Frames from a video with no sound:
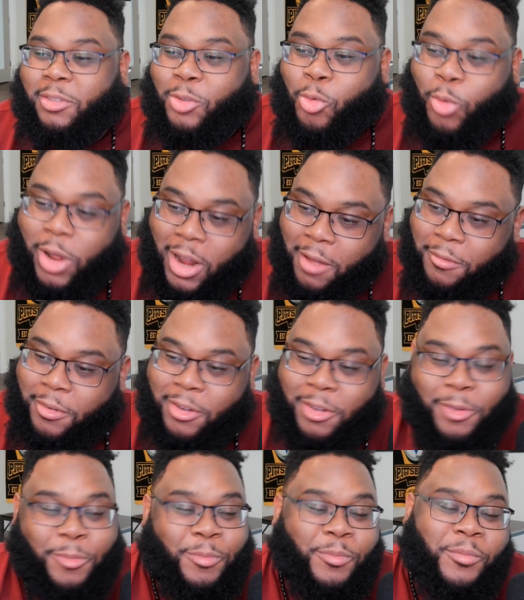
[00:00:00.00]
Whatever.
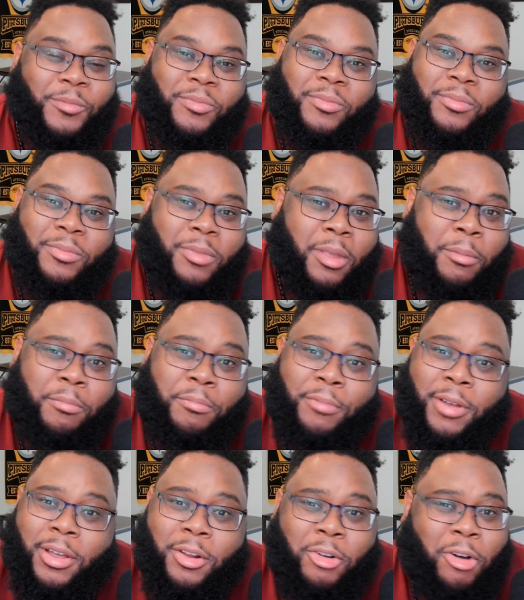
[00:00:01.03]

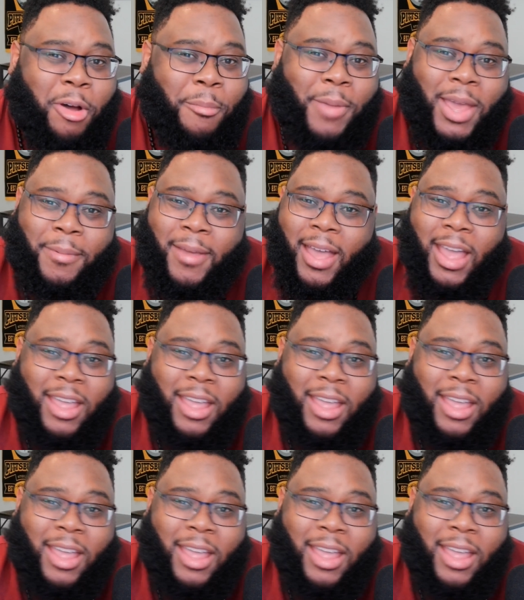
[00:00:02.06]
Bring it on, baby. I